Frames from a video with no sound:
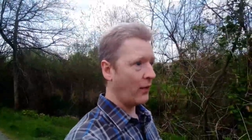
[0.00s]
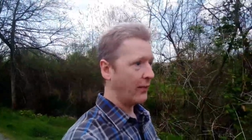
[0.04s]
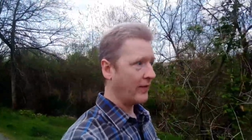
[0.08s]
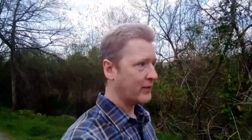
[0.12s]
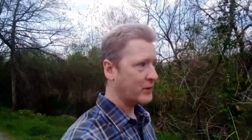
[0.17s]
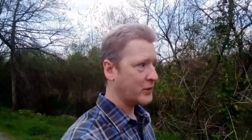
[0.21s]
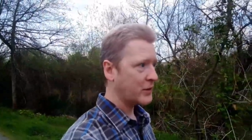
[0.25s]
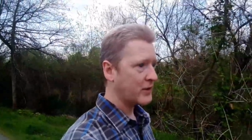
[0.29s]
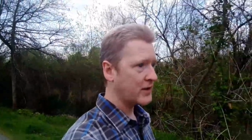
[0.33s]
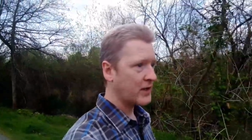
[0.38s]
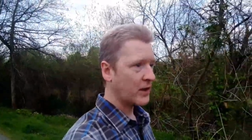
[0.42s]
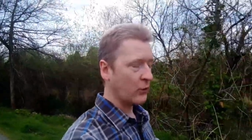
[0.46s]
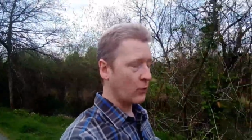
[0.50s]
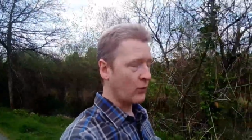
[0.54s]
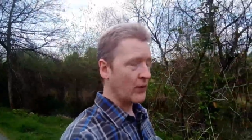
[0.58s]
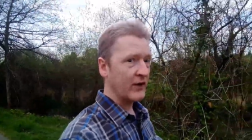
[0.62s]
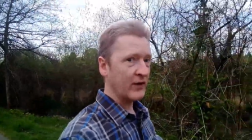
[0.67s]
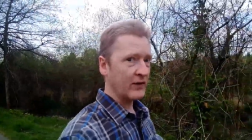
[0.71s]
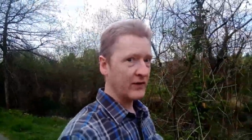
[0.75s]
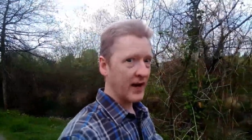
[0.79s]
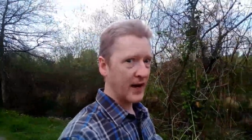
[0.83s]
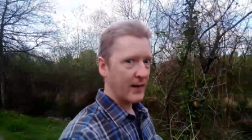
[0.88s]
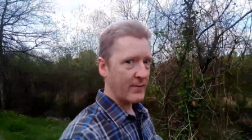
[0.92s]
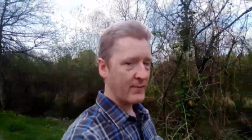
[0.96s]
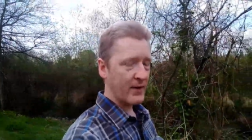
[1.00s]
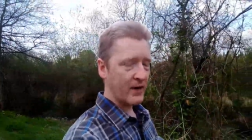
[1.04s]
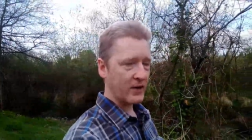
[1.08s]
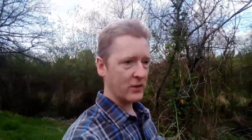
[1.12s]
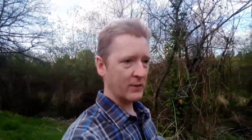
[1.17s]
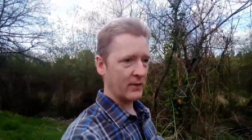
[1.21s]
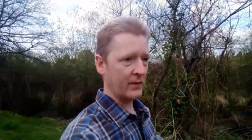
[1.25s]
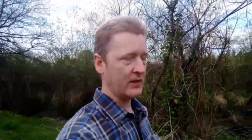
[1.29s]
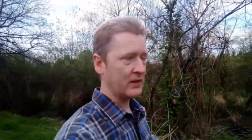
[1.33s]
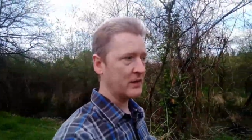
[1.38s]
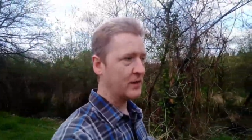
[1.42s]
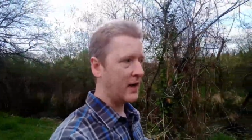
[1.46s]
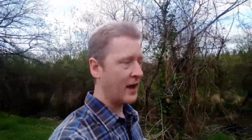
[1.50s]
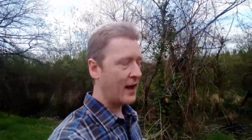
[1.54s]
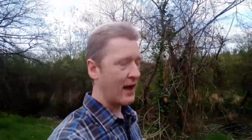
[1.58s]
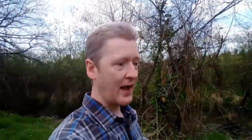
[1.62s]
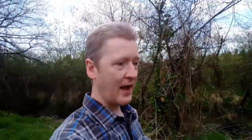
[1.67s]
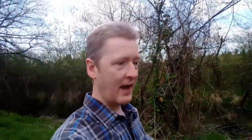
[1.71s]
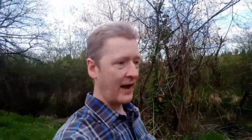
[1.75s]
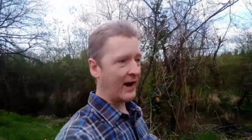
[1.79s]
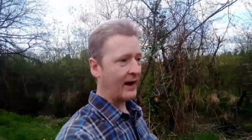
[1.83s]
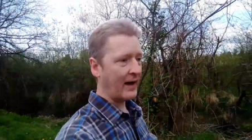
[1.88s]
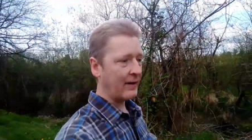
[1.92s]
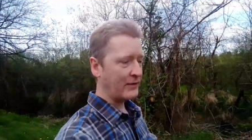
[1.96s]
Let's just get real-time measurements.
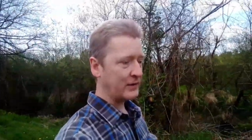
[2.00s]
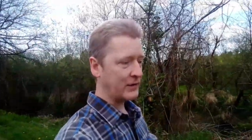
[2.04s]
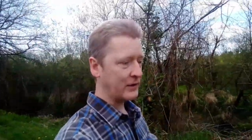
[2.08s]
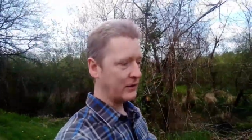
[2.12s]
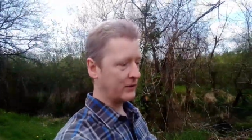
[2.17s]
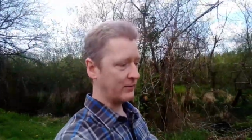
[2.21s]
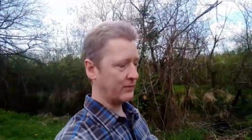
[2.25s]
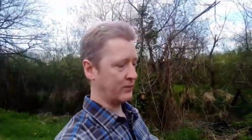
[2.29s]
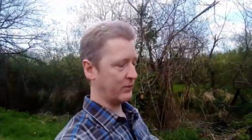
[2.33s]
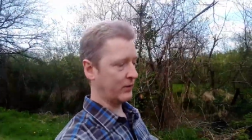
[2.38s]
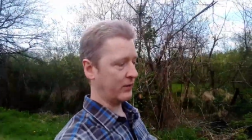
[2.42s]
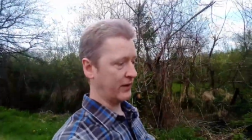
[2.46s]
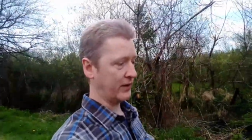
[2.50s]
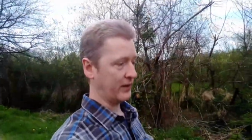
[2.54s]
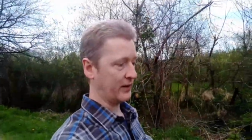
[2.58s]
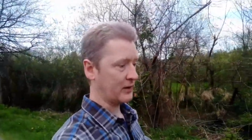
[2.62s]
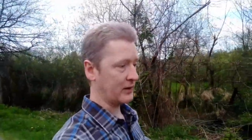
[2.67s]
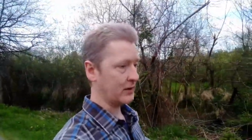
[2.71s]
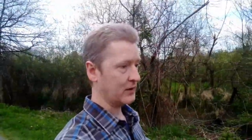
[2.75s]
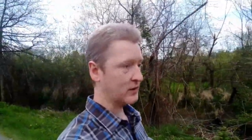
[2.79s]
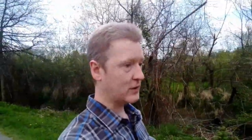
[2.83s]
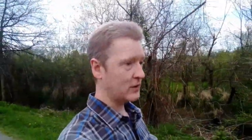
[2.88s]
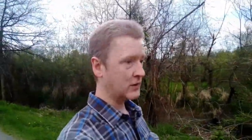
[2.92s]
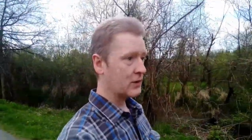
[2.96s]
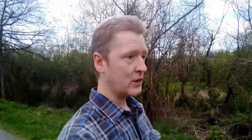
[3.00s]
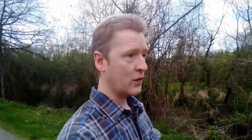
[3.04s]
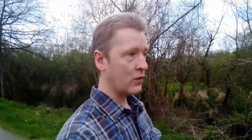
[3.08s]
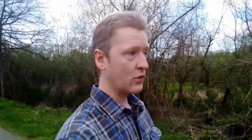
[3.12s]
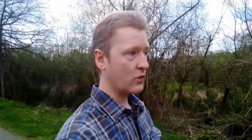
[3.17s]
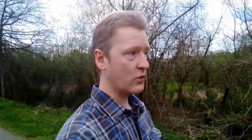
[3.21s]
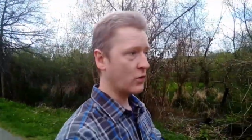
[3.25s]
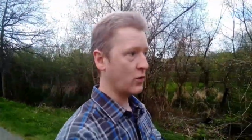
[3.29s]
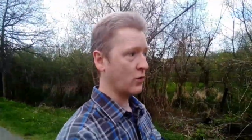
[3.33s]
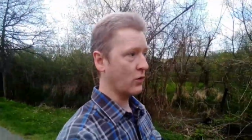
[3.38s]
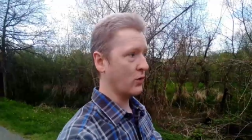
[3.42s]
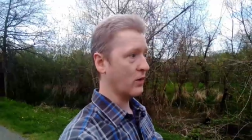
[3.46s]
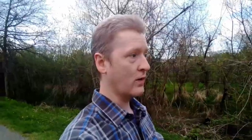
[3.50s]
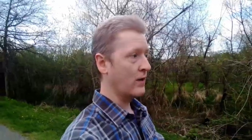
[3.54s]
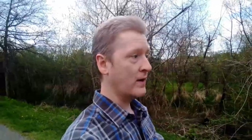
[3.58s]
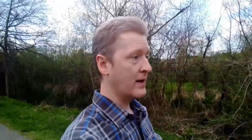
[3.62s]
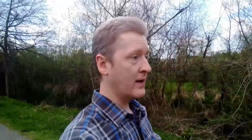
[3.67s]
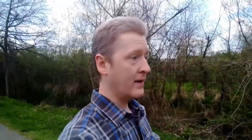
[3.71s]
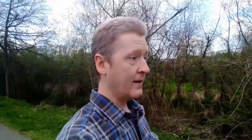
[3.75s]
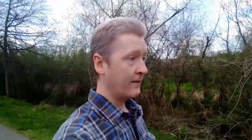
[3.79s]
Absolutely brilliant, so cool.